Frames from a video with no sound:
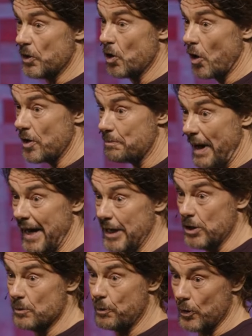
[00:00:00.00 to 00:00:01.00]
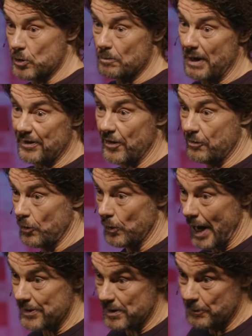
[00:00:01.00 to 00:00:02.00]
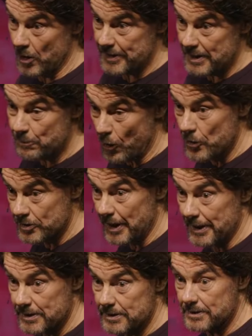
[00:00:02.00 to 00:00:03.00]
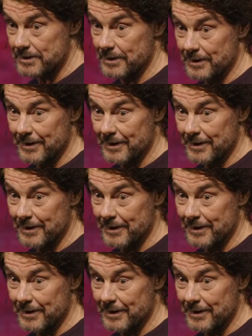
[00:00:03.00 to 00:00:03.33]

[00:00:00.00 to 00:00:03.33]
Do you know the pain you put your mother through at the birthing process?